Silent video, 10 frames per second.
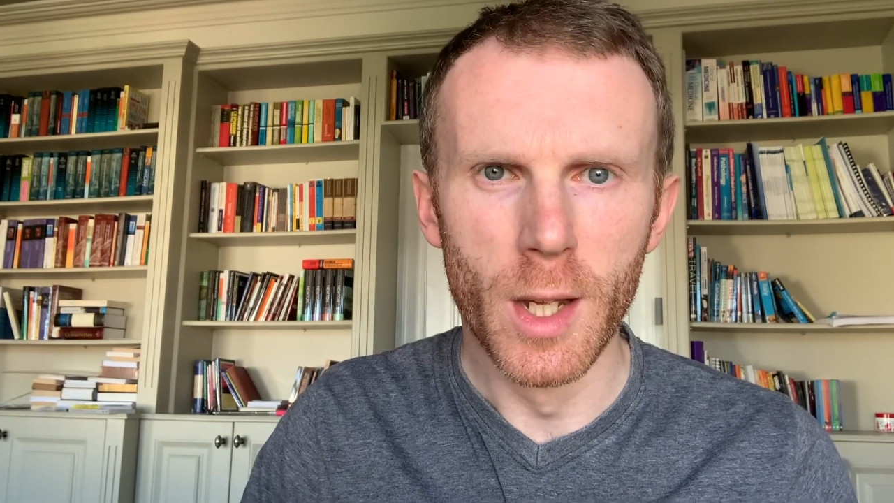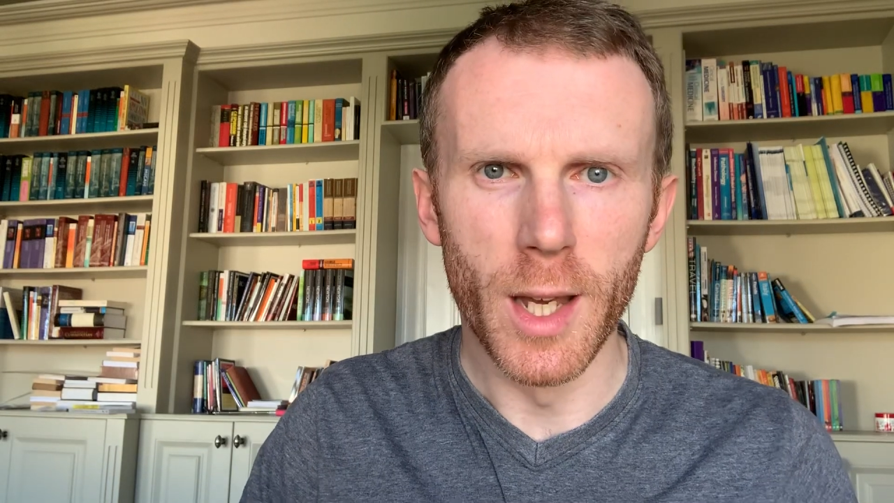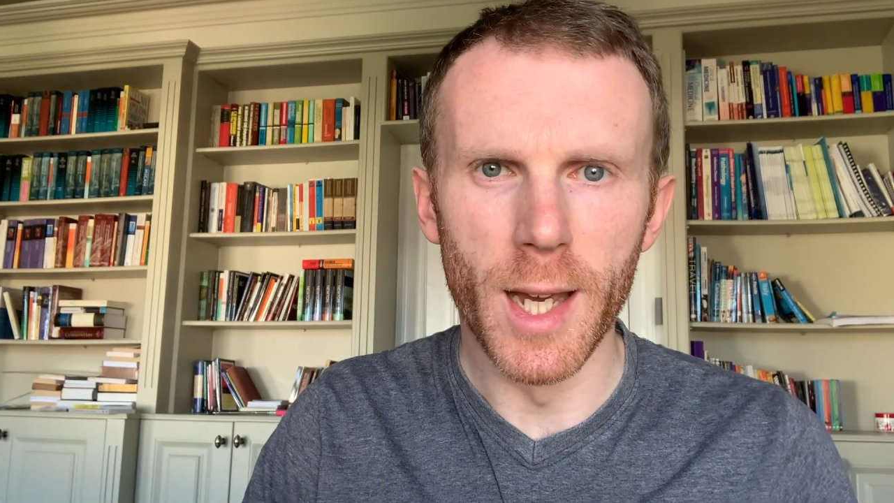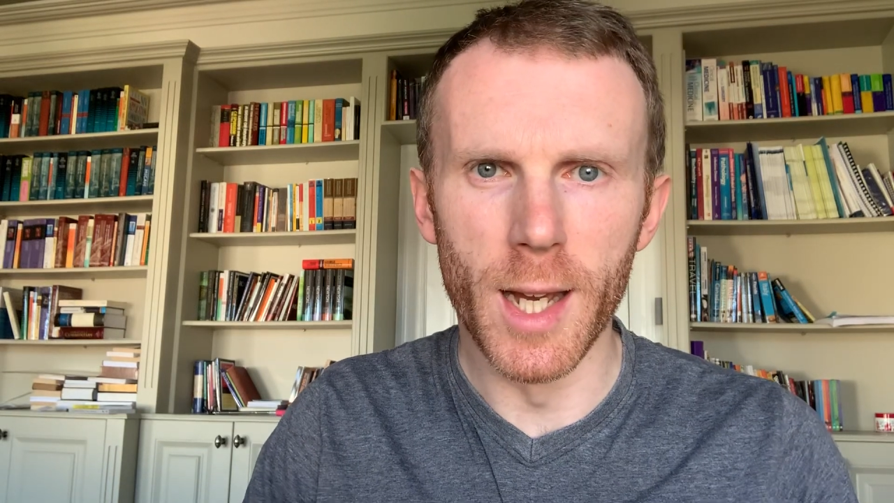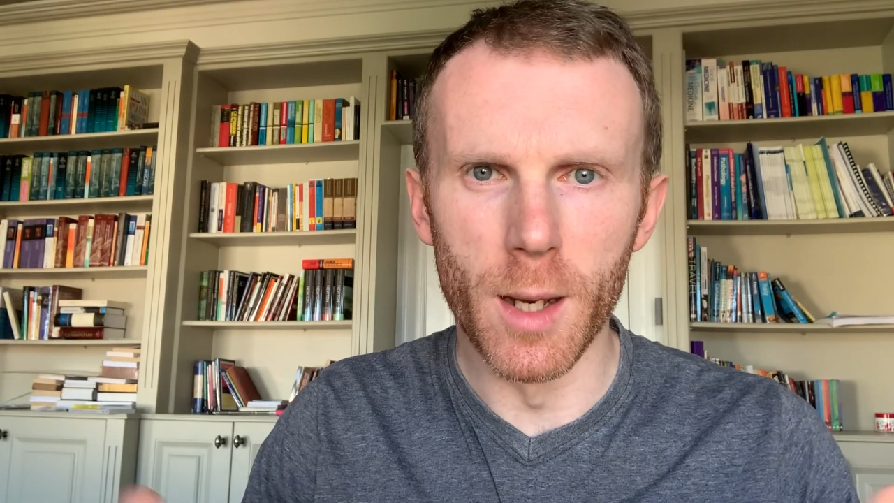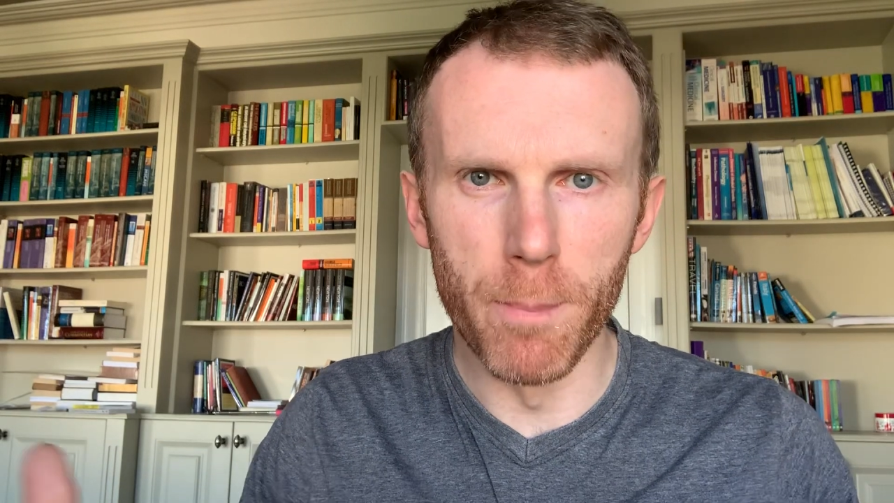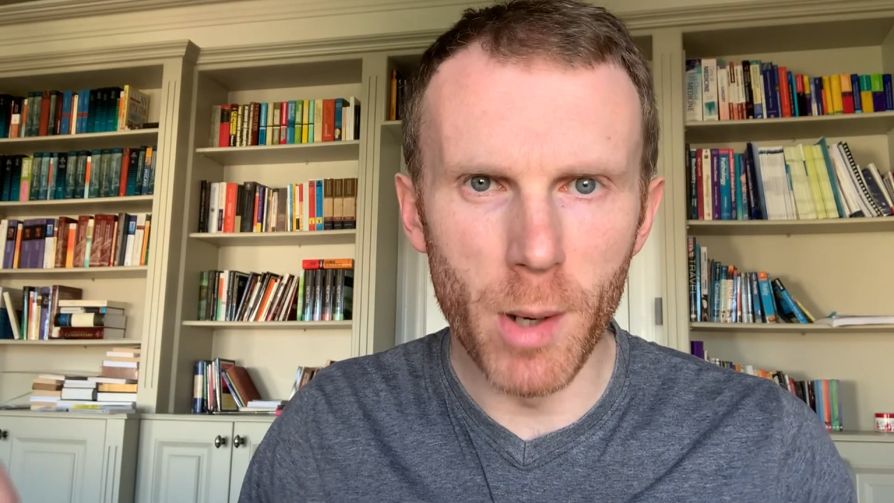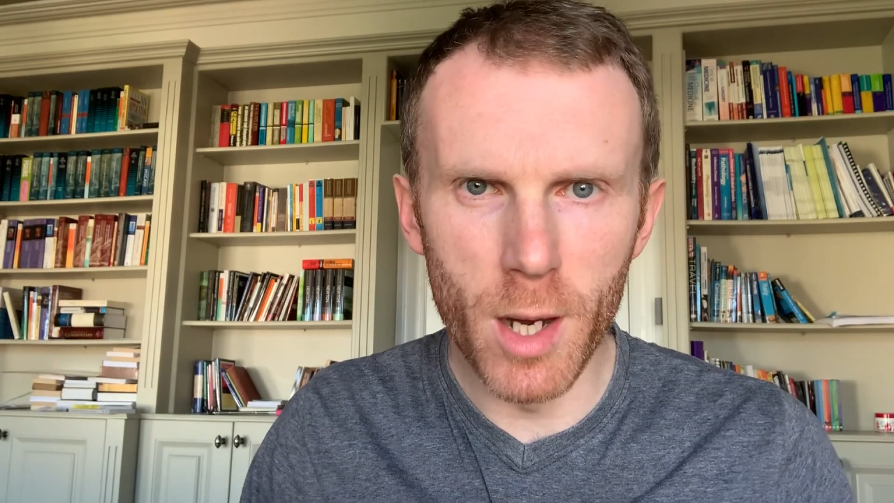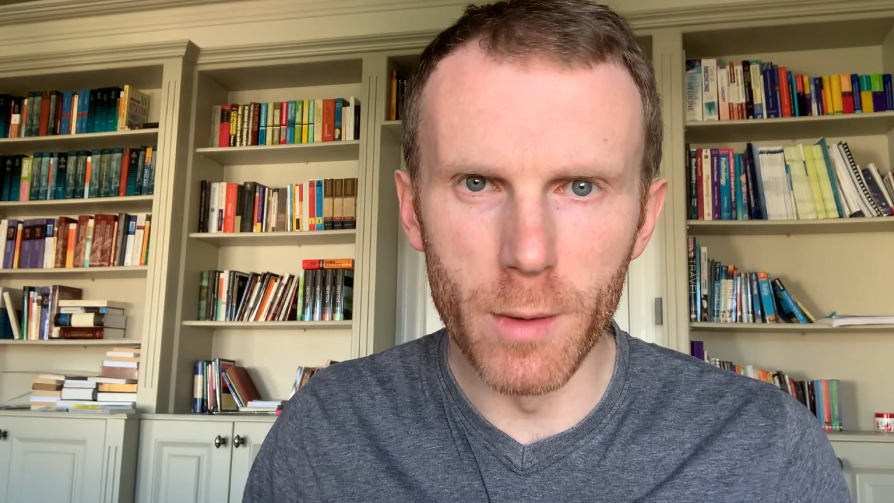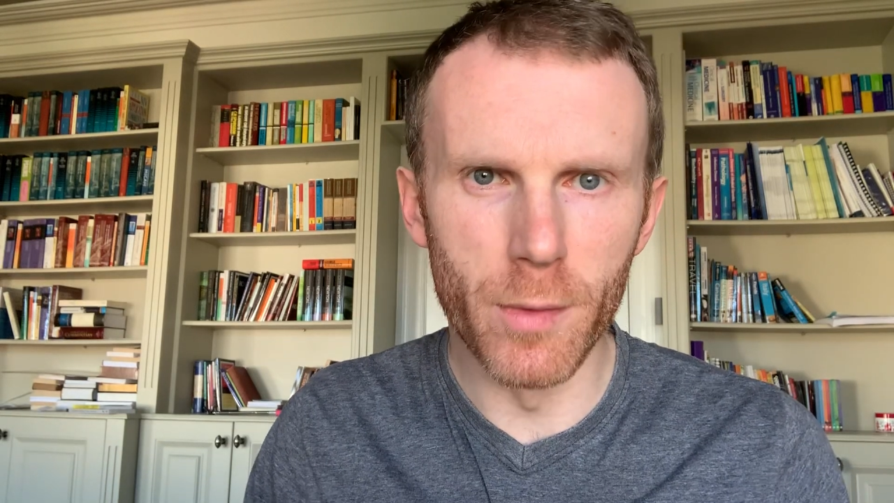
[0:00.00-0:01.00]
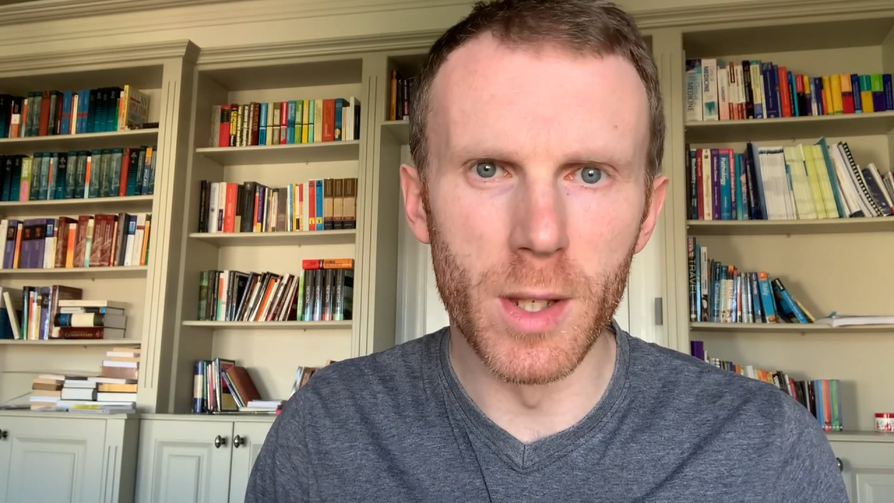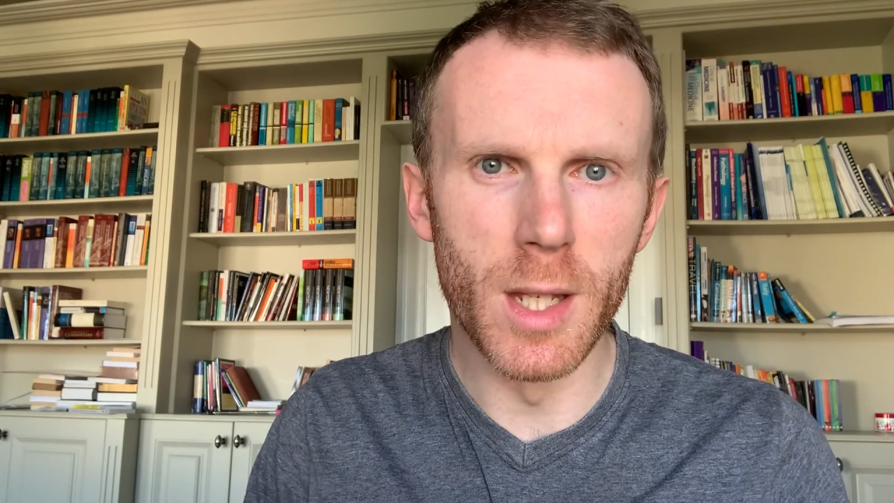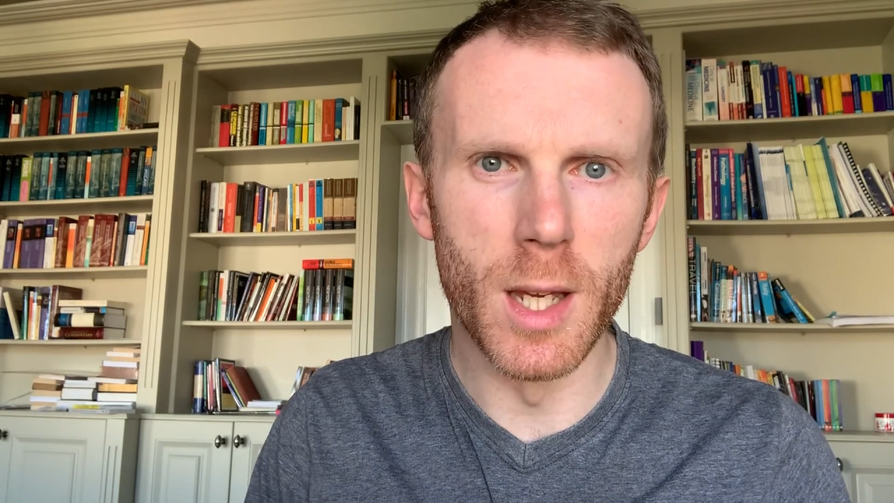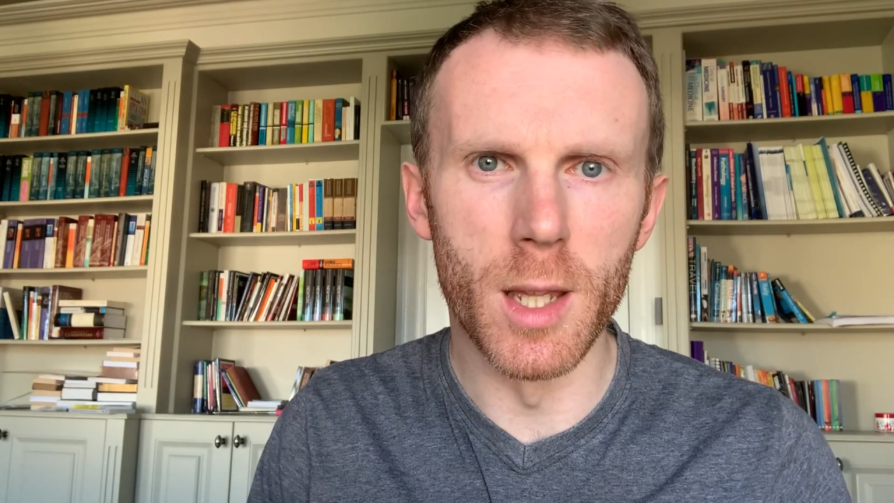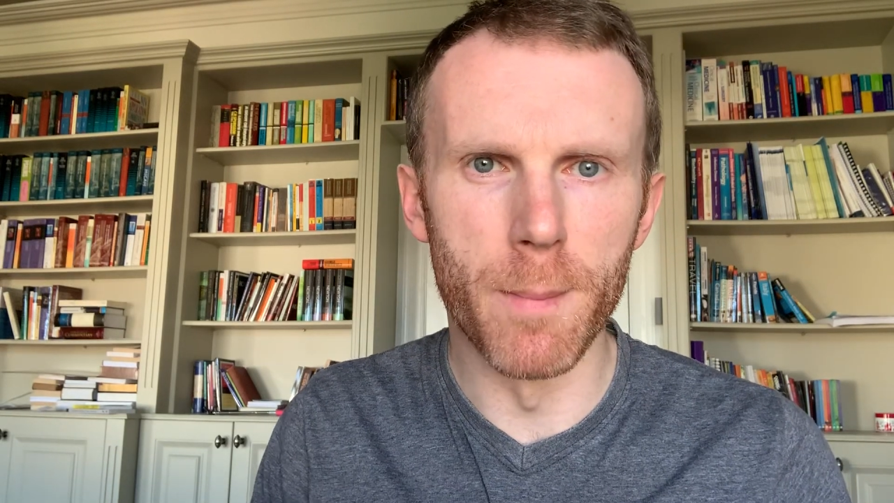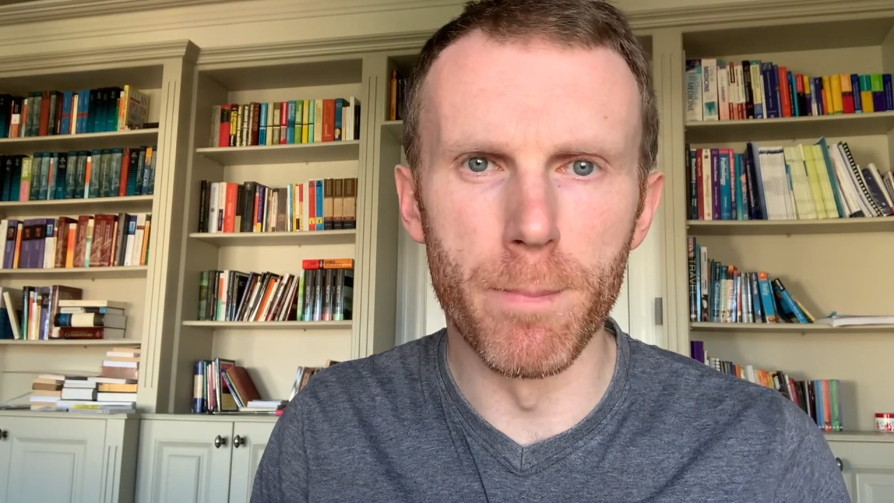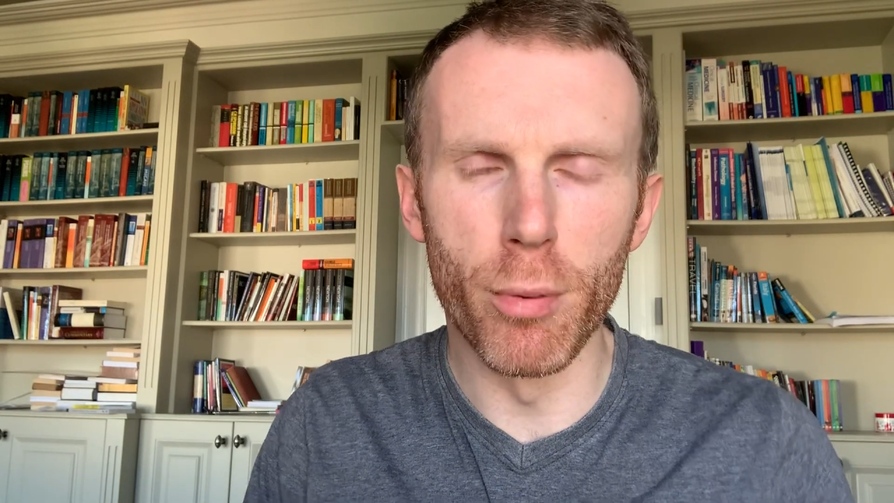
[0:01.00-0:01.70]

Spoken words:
part of the